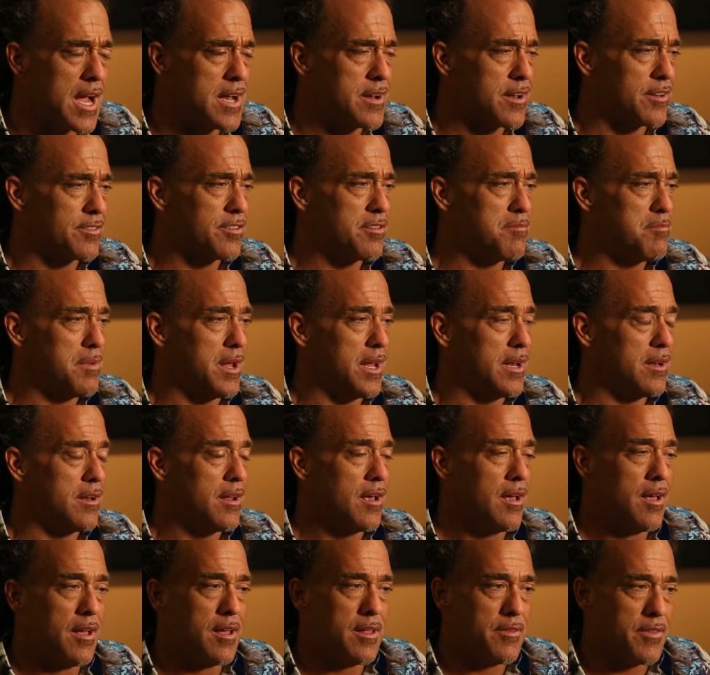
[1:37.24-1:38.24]
It doesn't
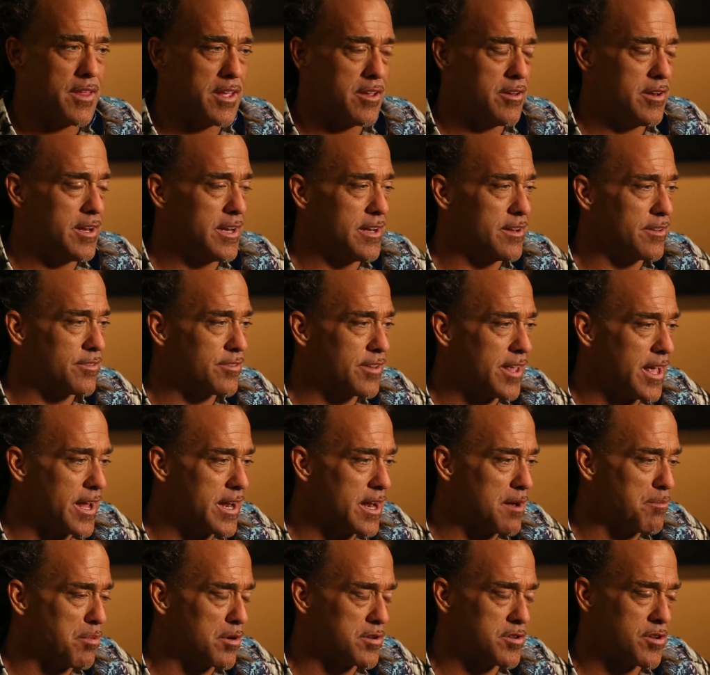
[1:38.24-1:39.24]
mean that you need to
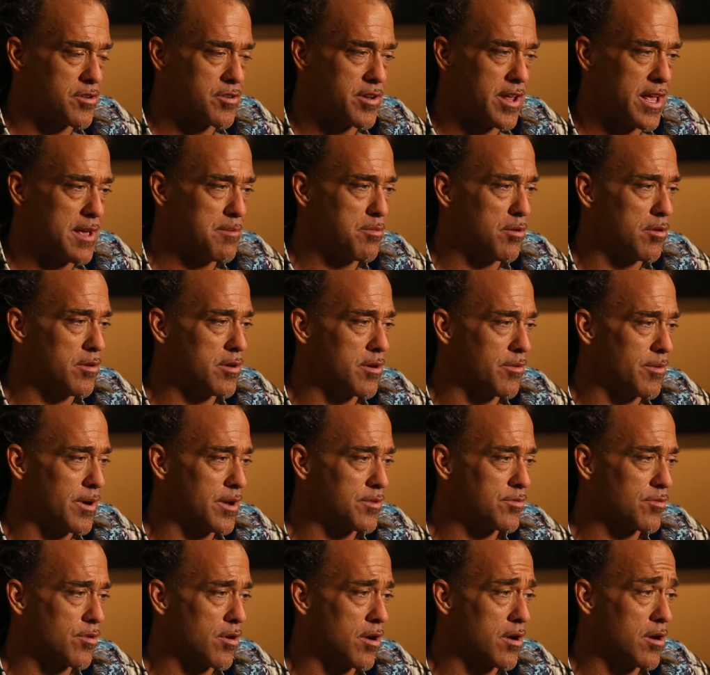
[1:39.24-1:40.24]
stand up on your table in a
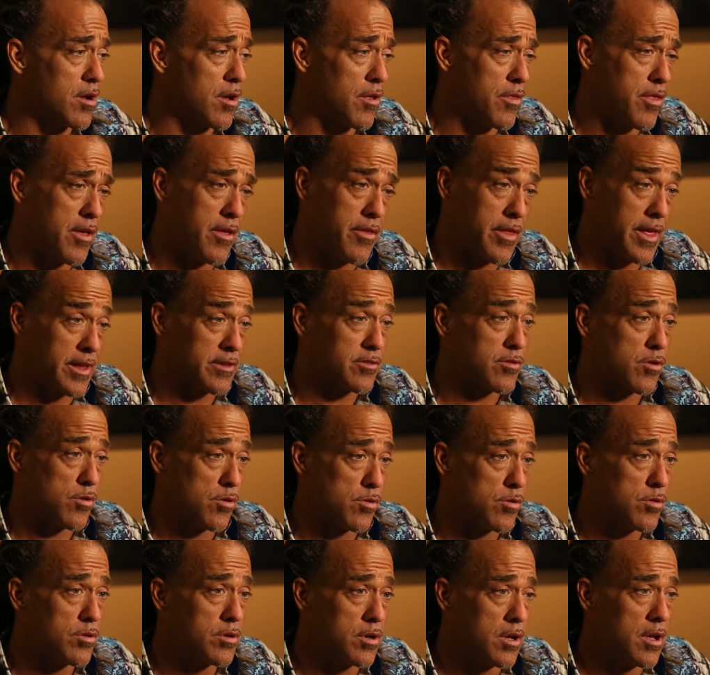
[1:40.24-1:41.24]
restaurant, although that's
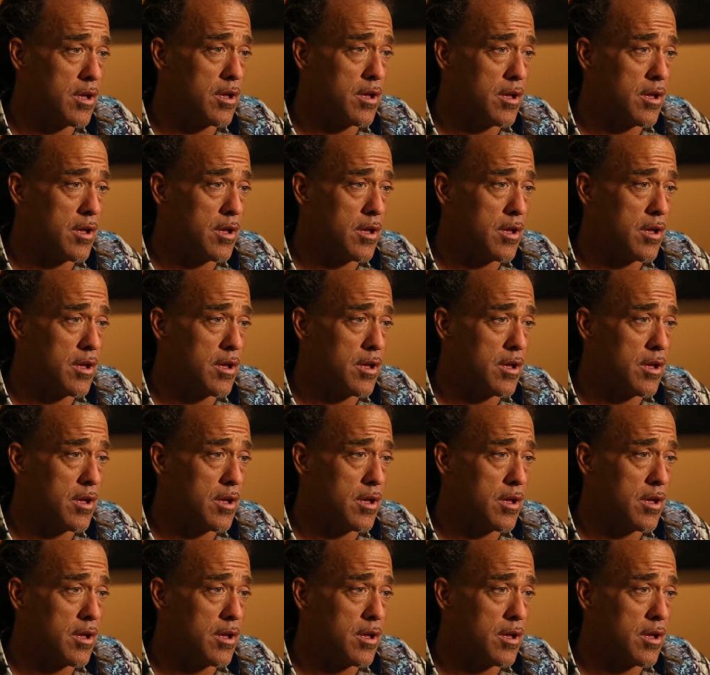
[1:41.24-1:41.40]
cool.